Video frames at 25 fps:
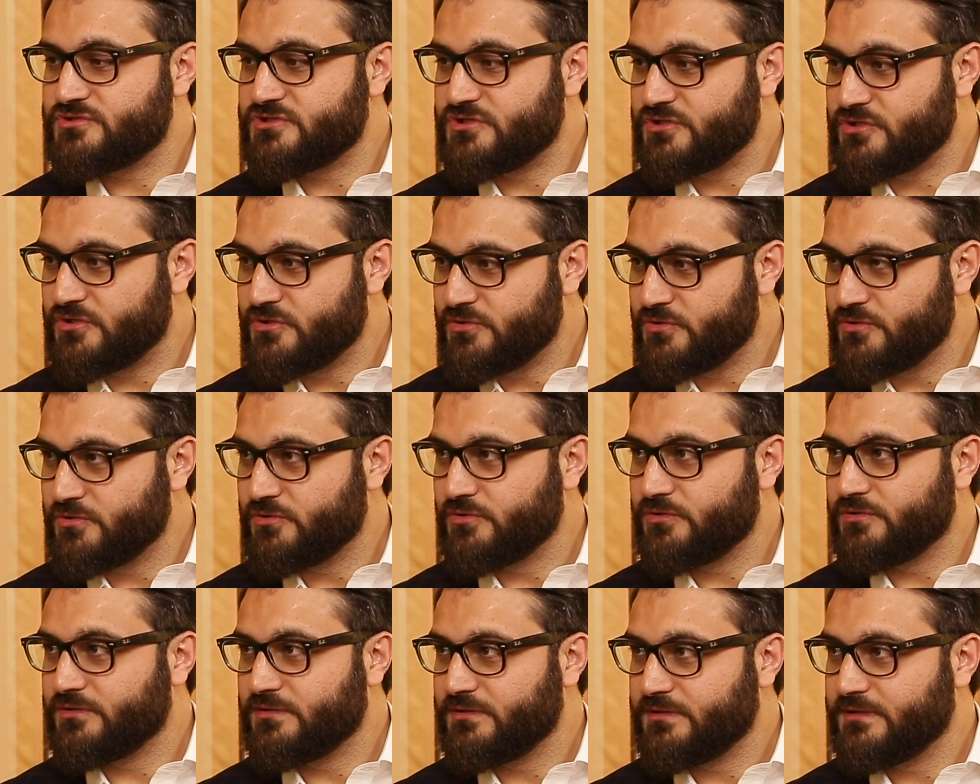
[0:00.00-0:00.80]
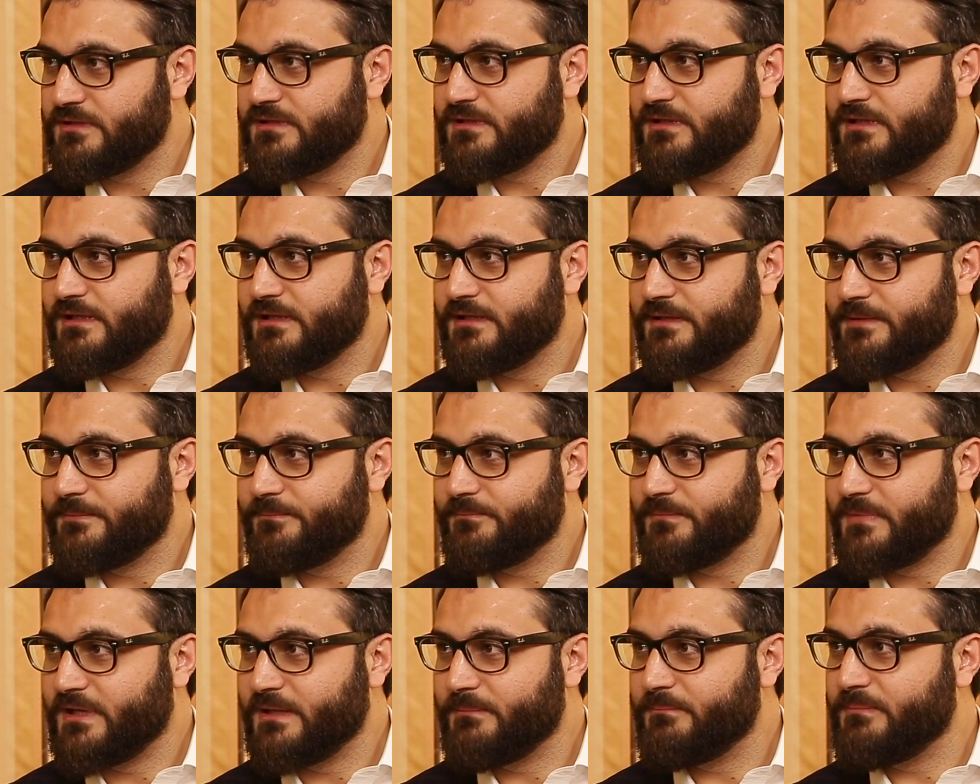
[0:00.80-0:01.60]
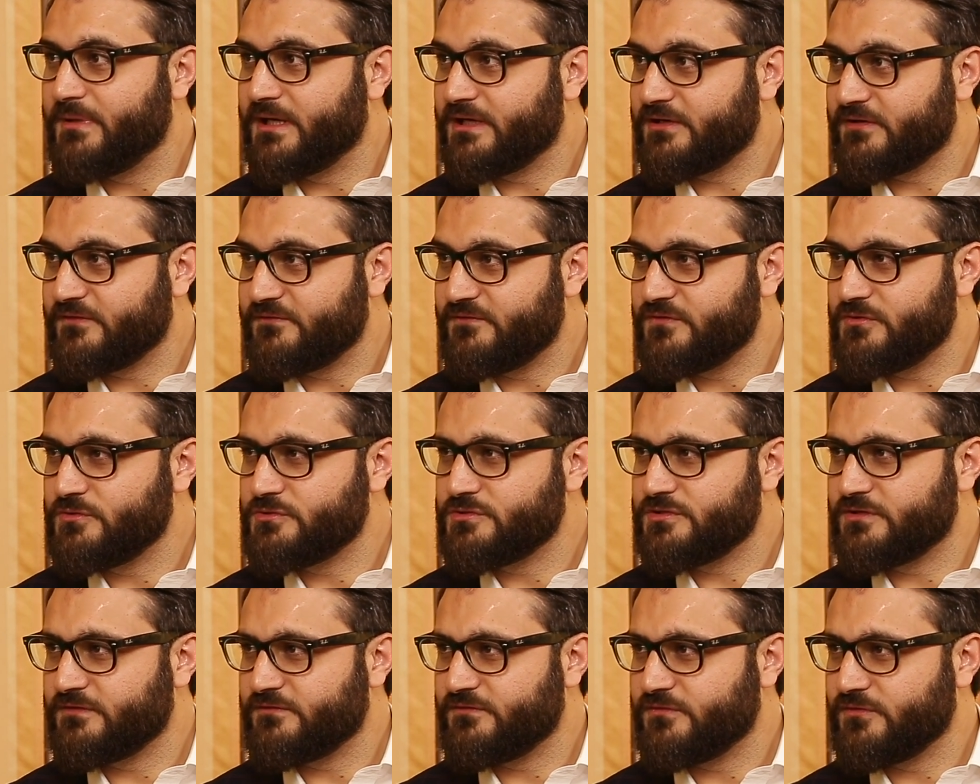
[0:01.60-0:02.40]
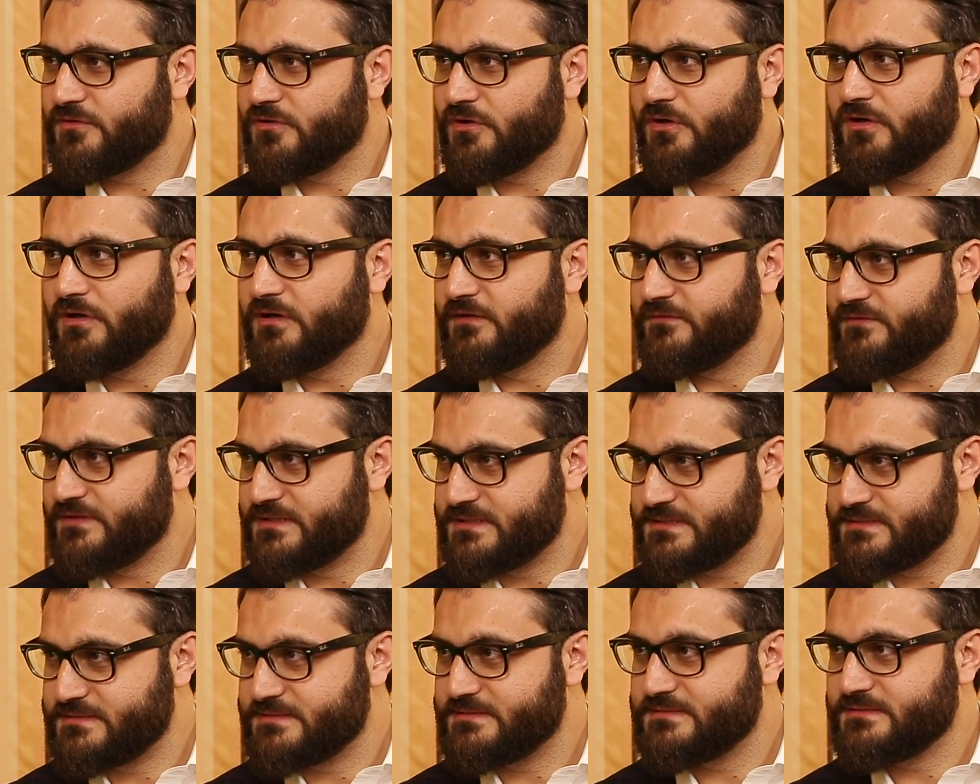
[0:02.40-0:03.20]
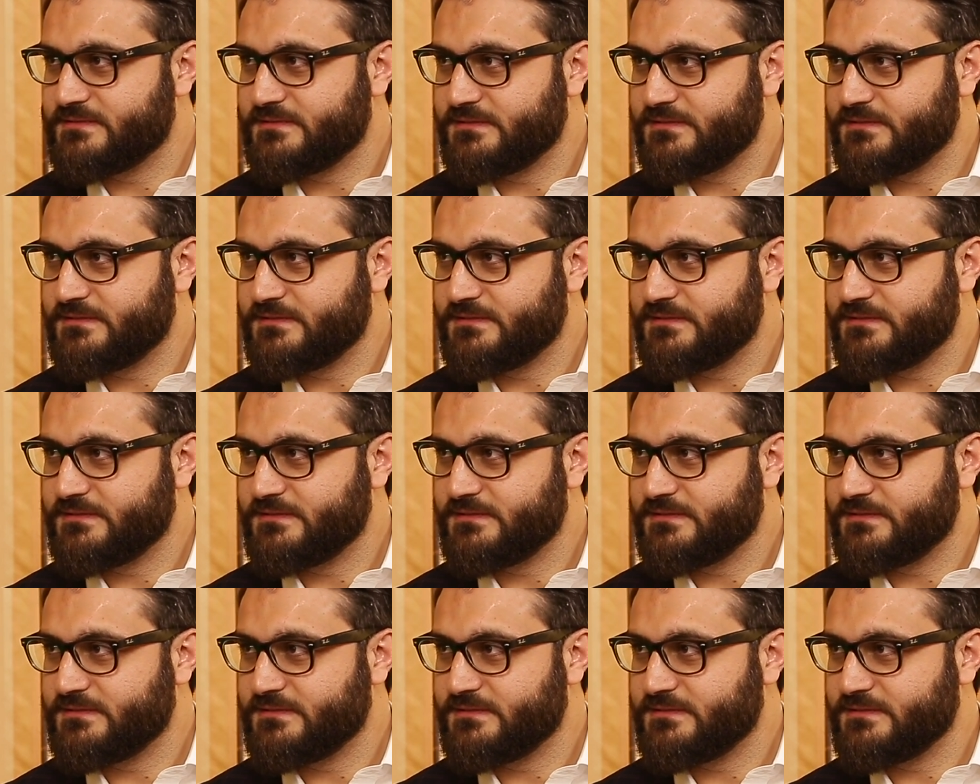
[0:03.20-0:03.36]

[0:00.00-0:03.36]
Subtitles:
secure a better future for all of us.